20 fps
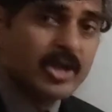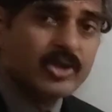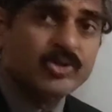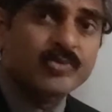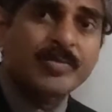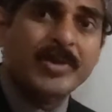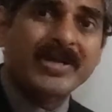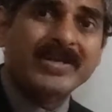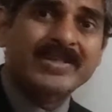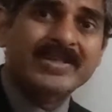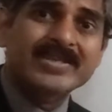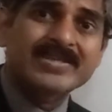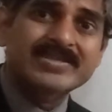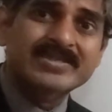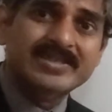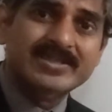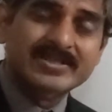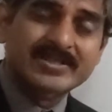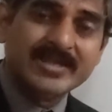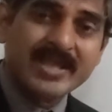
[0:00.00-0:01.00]
So but this
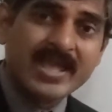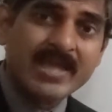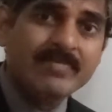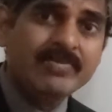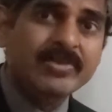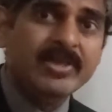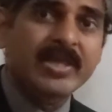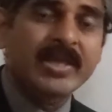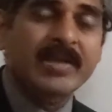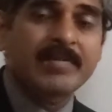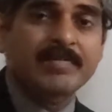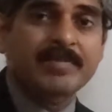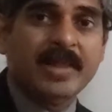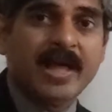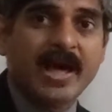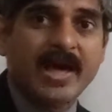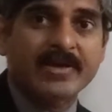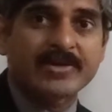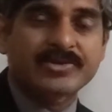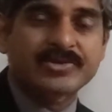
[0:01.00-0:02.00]
same thing
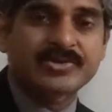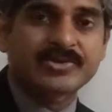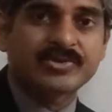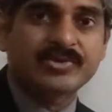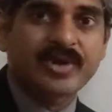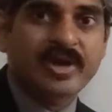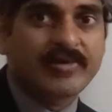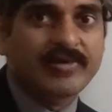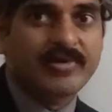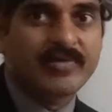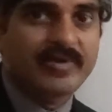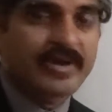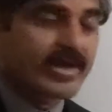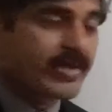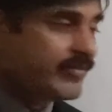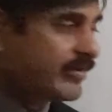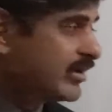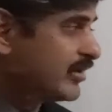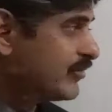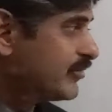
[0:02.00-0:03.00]
applies to everyone,
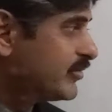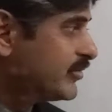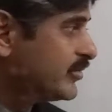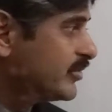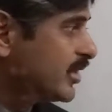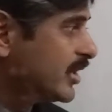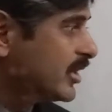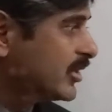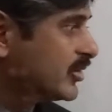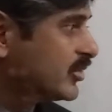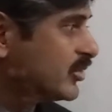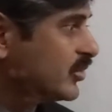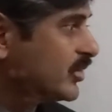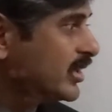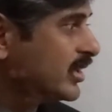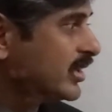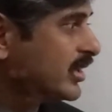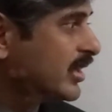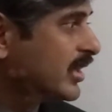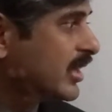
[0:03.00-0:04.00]
even if you are
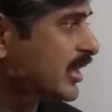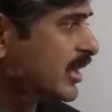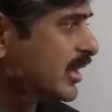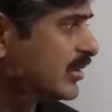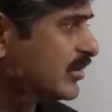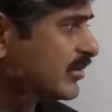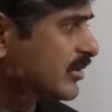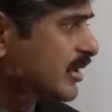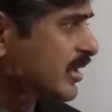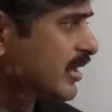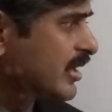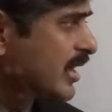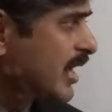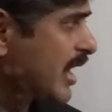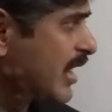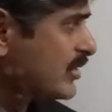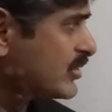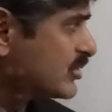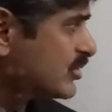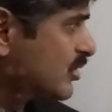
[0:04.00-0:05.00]
doing
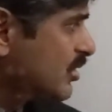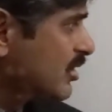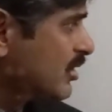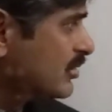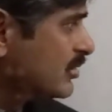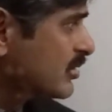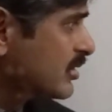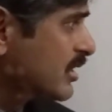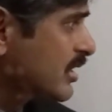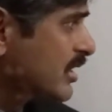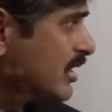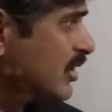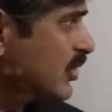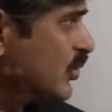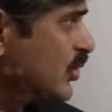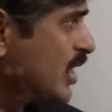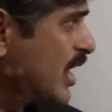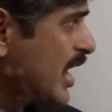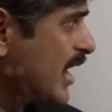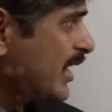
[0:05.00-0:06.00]
I saw
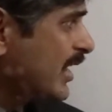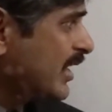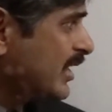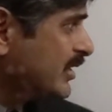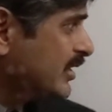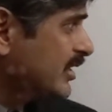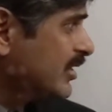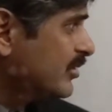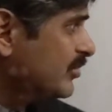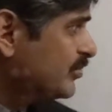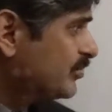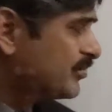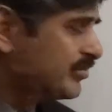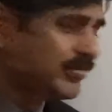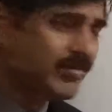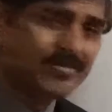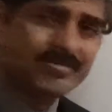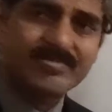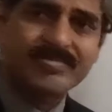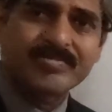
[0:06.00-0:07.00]
we had another
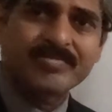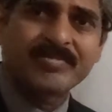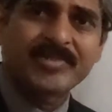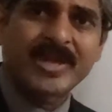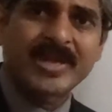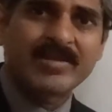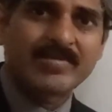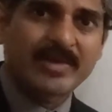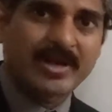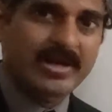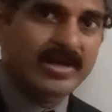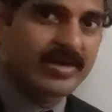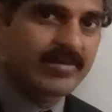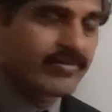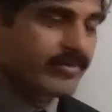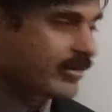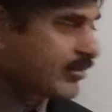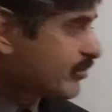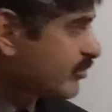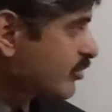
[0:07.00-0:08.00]
many
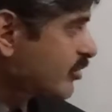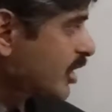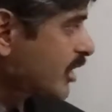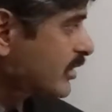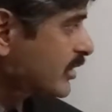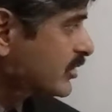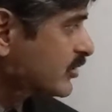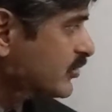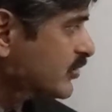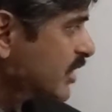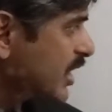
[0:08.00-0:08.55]
different projects.